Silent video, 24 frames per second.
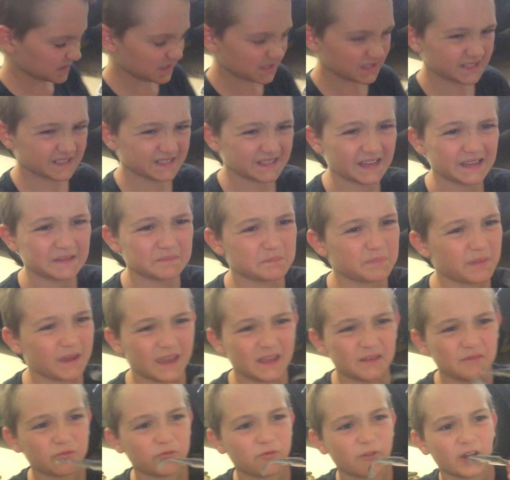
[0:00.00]
say
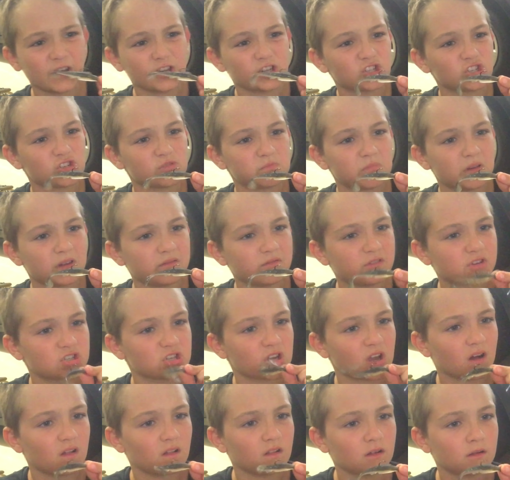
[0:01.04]
pinfish
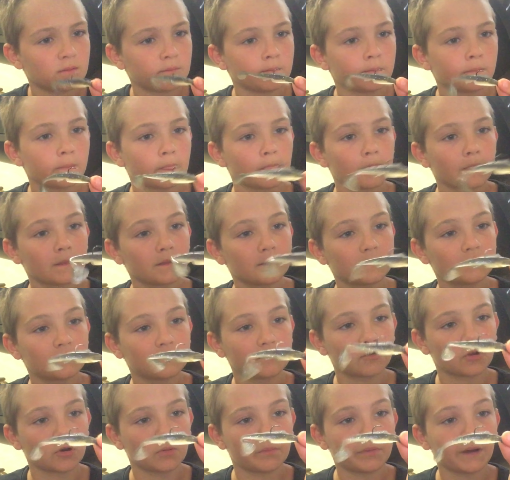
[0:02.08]
colour.
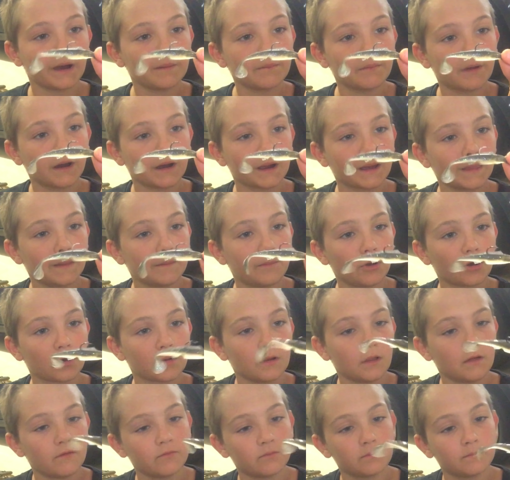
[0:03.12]
Got a bite mark in the bottle
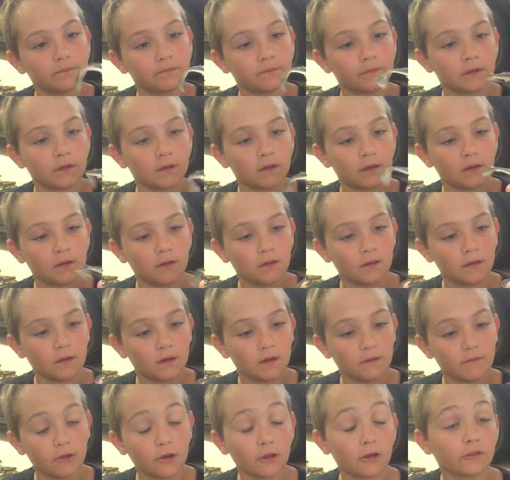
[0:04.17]
of them.
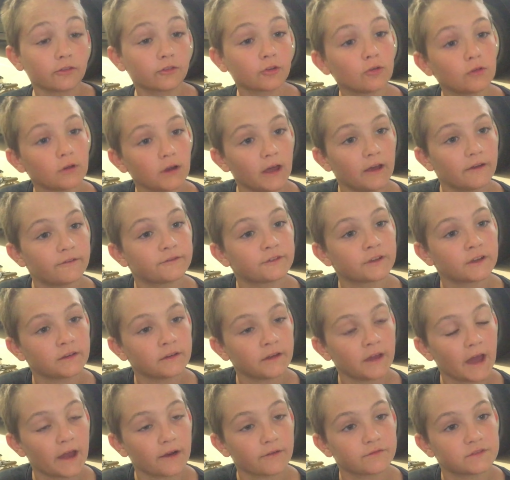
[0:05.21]
I've only got 2 left
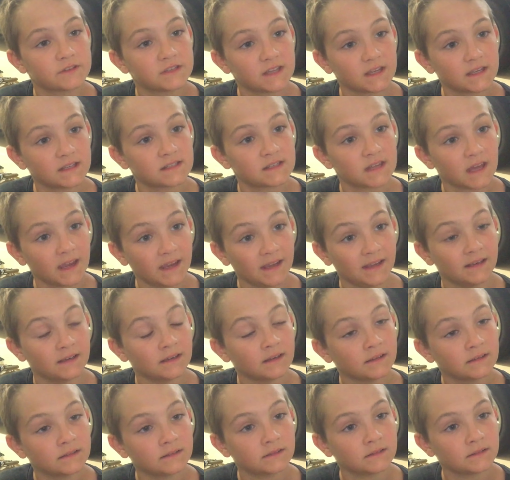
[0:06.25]
out of 16.
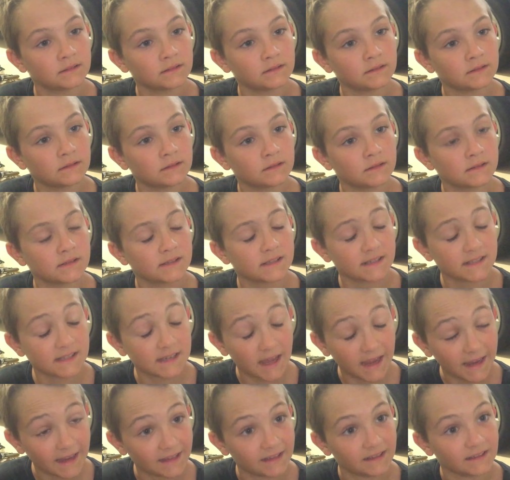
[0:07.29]

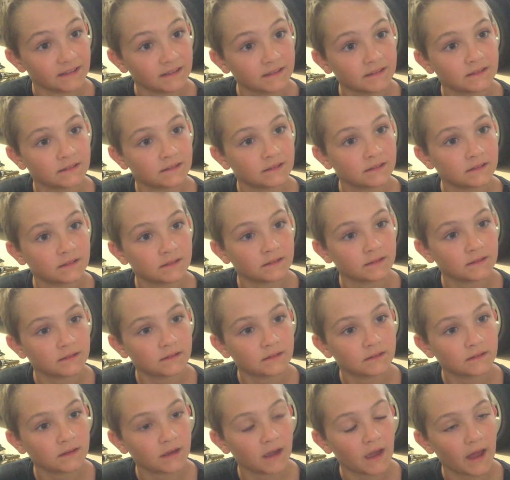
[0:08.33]
16!
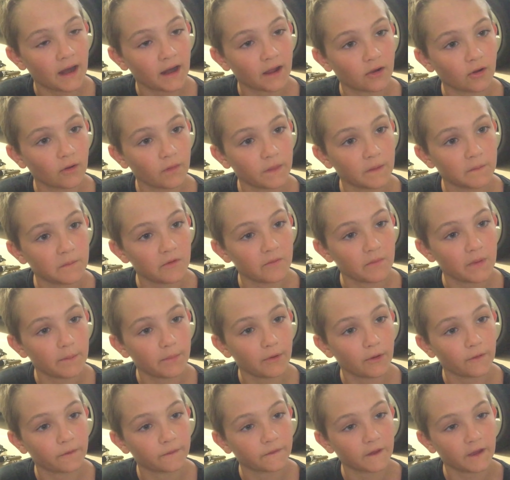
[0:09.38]
And I got them on my
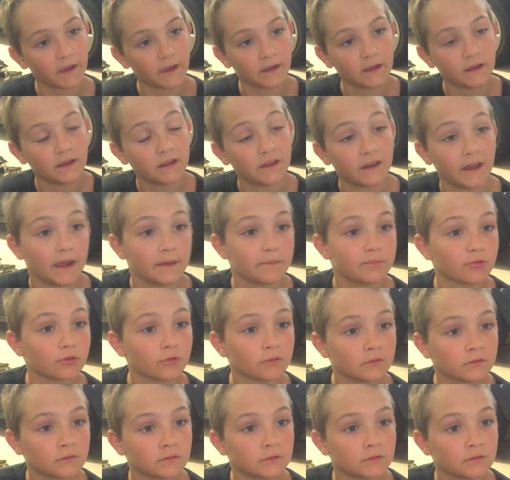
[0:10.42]
birthday in April.